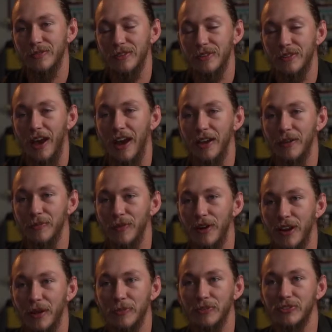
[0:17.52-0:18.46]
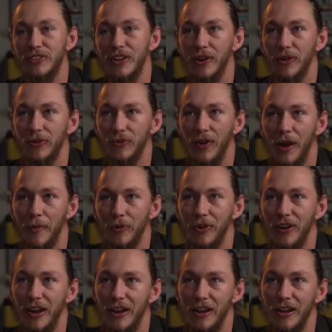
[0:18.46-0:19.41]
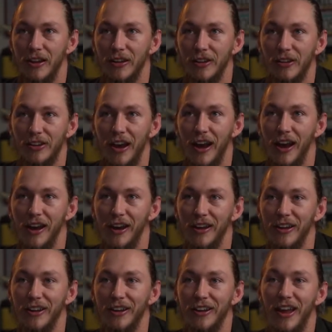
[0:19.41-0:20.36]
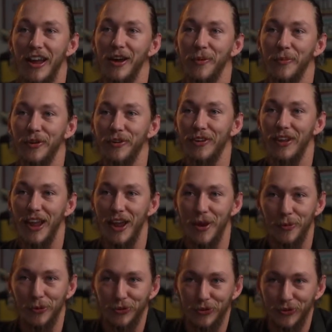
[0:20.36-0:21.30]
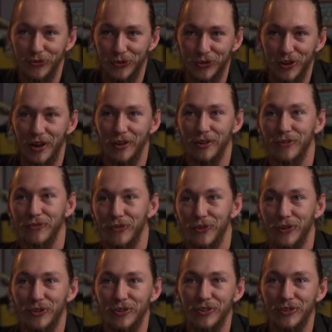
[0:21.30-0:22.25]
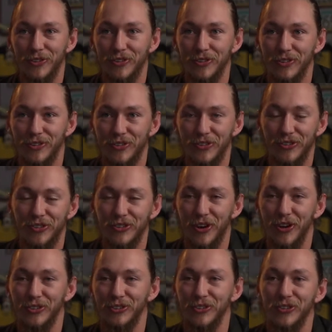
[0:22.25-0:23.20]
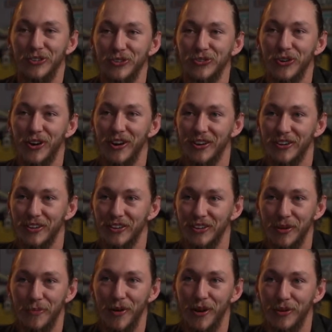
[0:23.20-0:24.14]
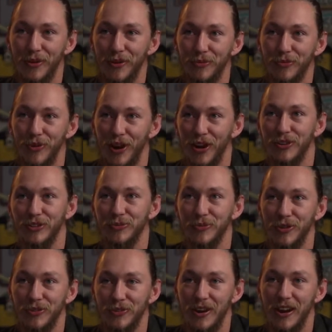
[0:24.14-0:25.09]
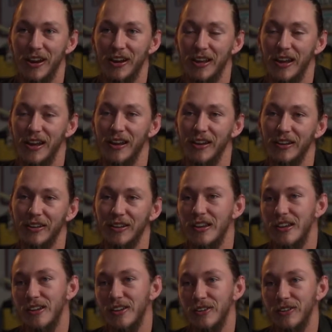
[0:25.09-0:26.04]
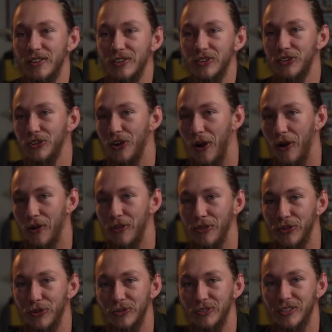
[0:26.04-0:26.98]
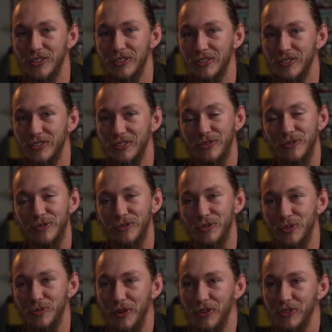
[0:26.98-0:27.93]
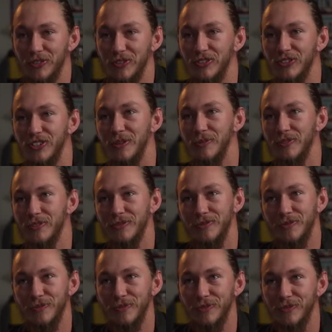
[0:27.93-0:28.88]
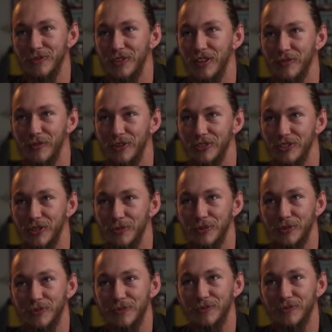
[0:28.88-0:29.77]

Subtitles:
Hi, my name is Rymer, and I am an amateur photographer, constantly trying to get better and practice my trade, and car enthusiast, especially Jeeps. Love my Jeeps.